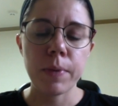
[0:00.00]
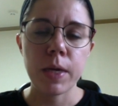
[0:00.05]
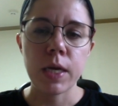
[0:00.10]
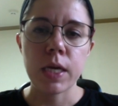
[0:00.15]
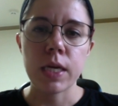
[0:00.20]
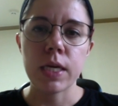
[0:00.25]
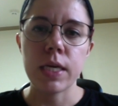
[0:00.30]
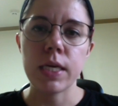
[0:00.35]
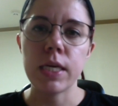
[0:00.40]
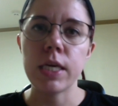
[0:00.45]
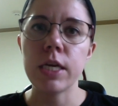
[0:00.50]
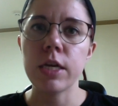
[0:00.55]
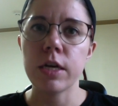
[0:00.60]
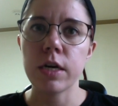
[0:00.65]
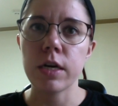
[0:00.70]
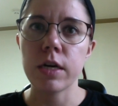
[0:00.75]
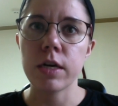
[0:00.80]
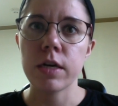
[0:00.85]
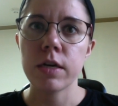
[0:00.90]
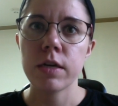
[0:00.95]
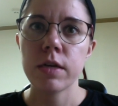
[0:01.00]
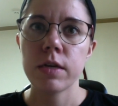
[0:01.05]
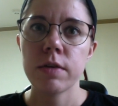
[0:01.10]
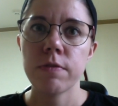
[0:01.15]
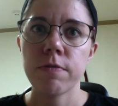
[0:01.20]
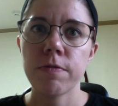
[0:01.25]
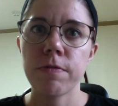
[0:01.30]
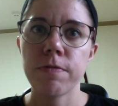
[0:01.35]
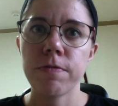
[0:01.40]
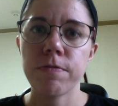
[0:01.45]
here,
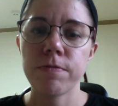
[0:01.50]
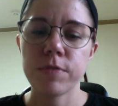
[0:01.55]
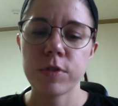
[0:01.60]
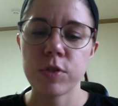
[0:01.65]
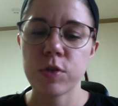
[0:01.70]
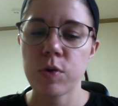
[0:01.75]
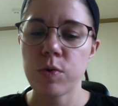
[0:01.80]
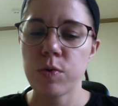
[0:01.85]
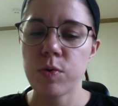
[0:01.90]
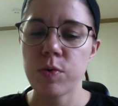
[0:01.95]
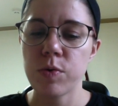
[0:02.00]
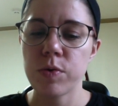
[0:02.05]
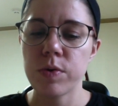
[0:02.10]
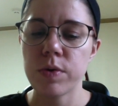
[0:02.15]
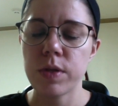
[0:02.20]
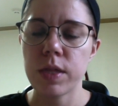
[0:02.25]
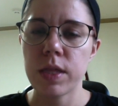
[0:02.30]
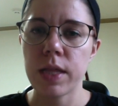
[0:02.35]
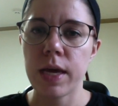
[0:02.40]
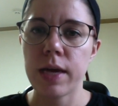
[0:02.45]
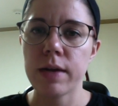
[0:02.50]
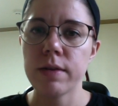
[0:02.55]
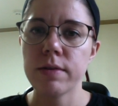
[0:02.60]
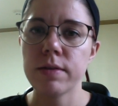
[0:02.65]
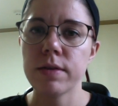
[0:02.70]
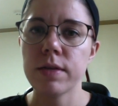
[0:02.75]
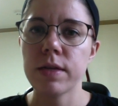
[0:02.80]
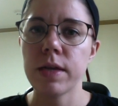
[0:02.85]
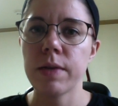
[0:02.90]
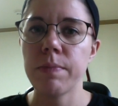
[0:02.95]
so that
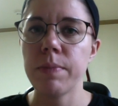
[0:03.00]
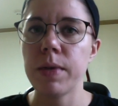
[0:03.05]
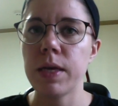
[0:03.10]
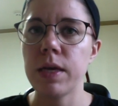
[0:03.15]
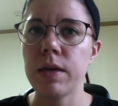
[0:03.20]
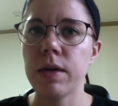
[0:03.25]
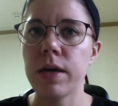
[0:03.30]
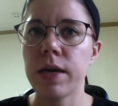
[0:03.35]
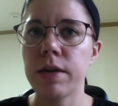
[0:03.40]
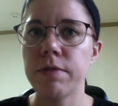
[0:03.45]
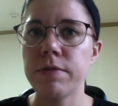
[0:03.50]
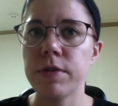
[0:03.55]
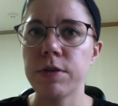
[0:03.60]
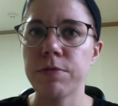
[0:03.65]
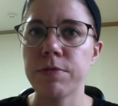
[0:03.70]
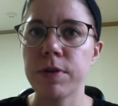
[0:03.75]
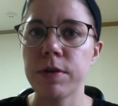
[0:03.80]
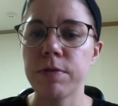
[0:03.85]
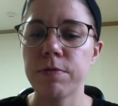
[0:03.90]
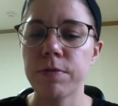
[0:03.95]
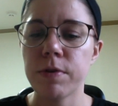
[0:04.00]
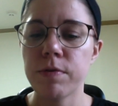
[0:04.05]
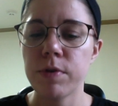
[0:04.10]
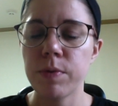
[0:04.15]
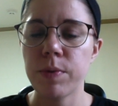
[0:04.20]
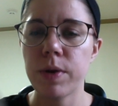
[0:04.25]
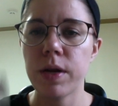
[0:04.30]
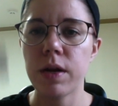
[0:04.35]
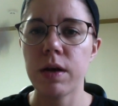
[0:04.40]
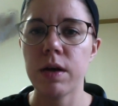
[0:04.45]
can be kind of different for
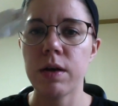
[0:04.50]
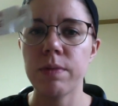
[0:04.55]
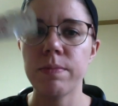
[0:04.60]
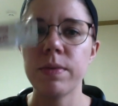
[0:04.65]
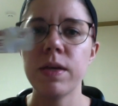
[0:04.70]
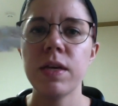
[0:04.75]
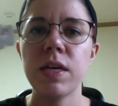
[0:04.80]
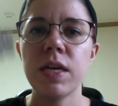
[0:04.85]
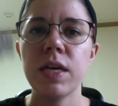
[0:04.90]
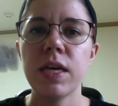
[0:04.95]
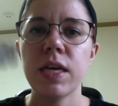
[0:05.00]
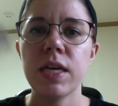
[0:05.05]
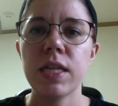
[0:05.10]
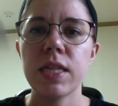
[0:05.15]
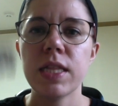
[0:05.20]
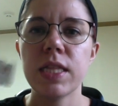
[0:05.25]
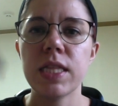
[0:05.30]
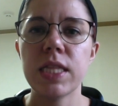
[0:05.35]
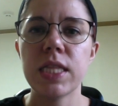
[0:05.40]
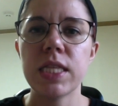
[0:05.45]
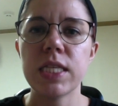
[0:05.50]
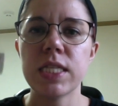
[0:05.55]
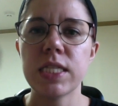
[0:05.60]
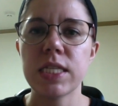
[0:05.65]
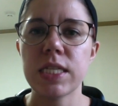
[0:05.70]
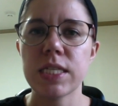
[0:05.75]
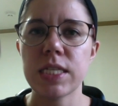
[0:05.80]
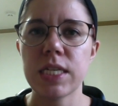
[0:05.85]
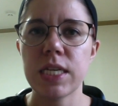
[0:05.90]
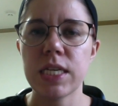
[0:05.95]
everyone. This
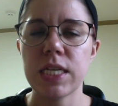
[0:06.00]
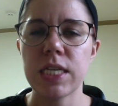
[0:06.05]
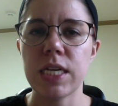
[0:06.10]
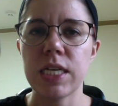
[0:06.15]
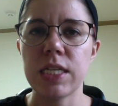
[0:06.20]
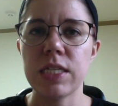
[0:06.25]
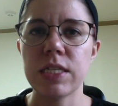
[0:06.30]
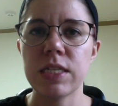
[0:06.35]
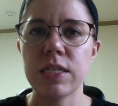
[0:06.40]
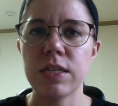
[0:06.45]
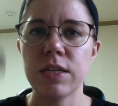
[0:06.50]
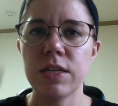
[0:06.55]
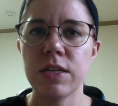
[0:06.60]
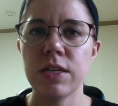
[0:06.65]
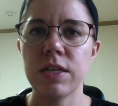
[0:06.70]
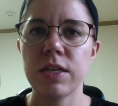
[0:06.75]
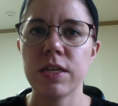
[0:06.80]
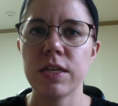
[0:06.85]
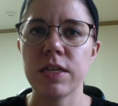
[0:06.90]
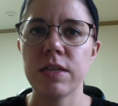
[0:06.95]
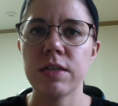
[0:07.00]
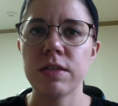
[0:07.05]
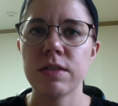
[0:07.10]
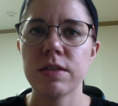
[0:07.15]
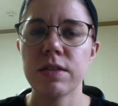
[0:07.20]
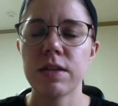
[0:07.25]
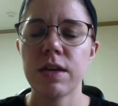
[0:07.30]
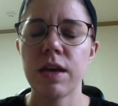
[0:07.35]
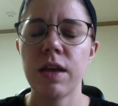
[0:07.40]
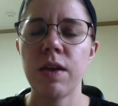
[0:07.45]
doesn't taste good.
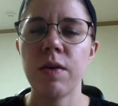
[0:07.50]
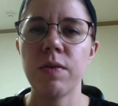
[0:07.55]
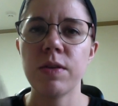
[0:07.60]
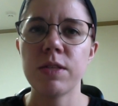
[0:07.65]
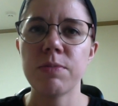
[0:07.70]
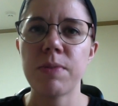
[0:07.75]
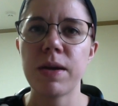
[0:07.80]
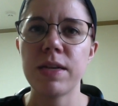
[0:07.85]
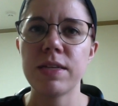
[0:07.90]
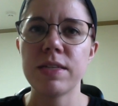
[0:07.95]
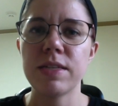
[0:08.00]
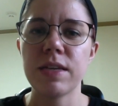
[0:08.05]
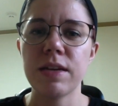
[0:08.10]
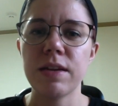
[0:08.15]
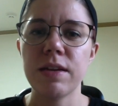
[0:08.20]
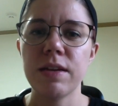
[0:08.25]
I know it's medicine,